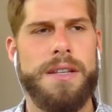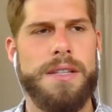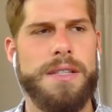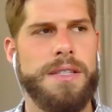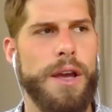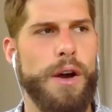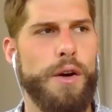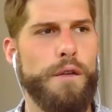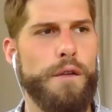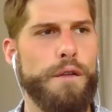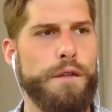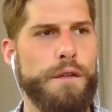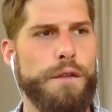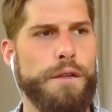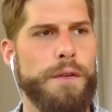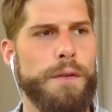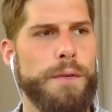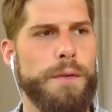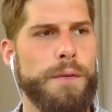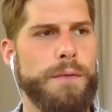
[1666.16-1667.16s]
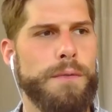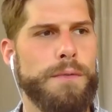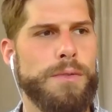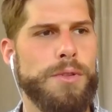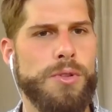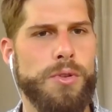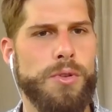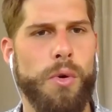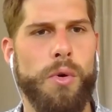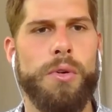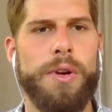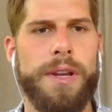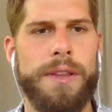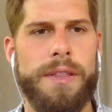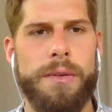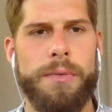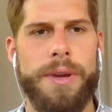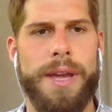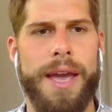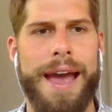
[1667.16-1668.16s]
self story
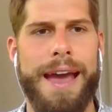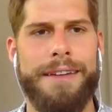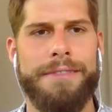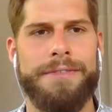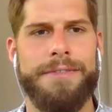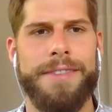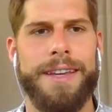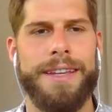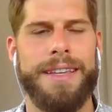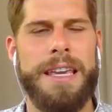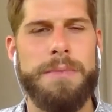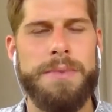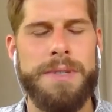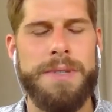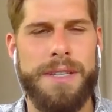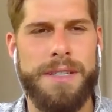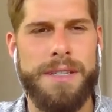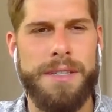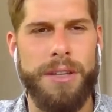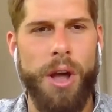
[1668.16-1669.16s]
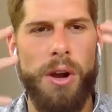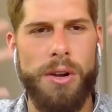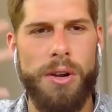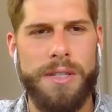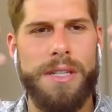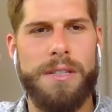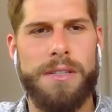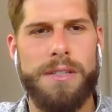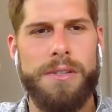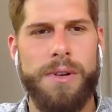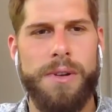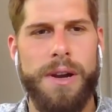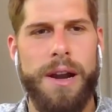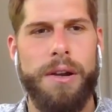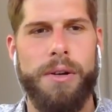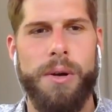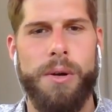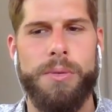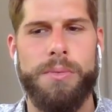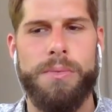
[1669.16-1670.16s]
that we have that keeps us locked into
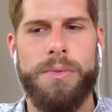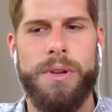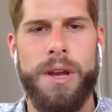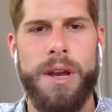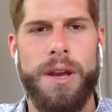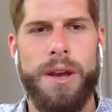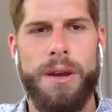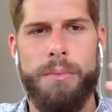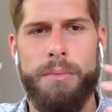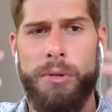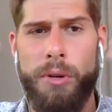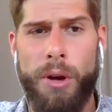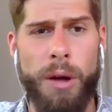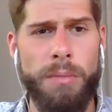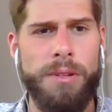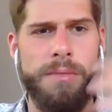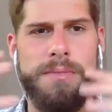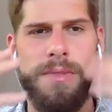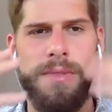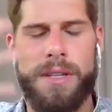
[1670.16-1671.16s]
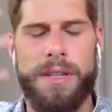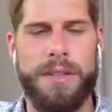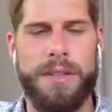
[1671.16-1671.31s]
our own problems